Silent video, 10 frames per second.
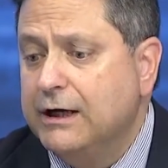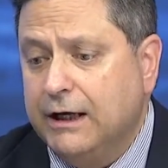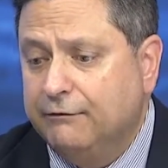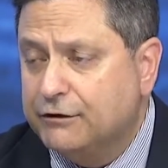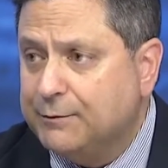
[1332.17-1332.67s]

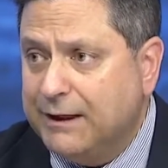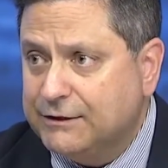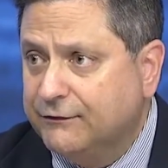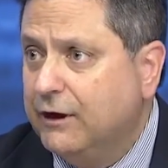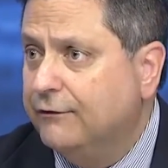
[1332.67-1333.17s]
and
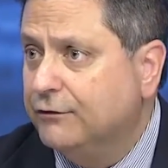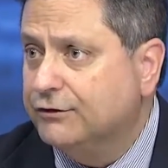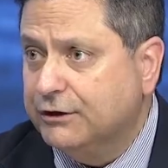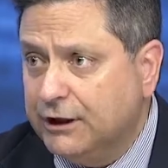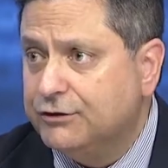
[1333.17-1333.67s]
responsive governors
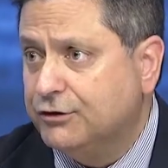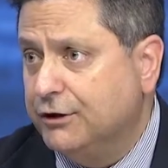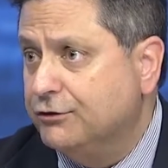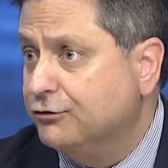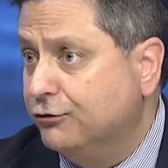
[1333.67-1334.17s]
and
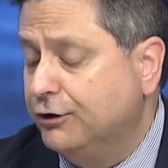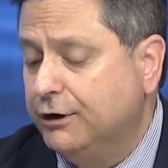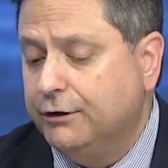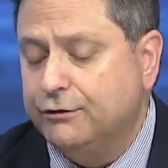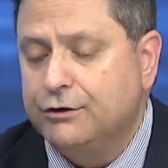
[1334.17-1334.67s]
legislatures through the
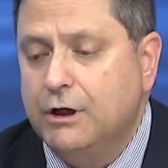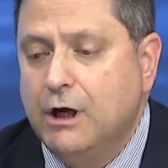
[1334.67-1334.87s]
years.